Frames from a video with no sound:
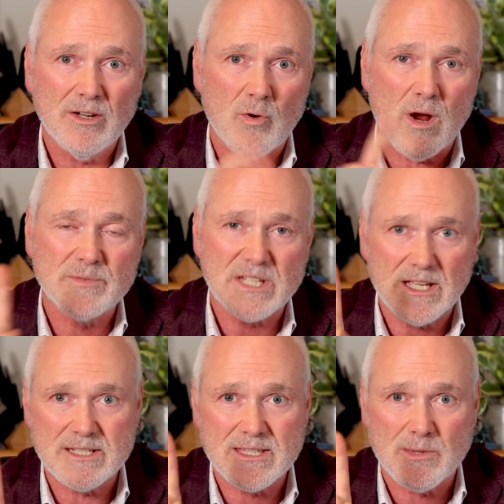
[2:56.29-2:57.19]
crimes
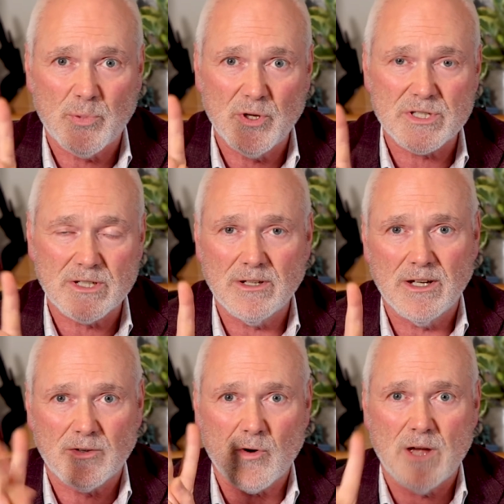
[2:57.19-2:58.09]
against the person
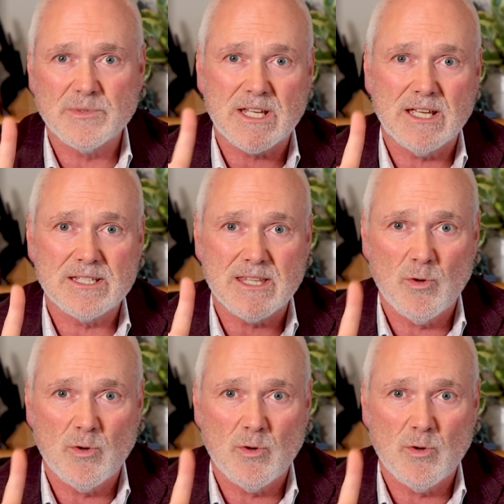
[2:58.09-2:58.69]
and crimes against the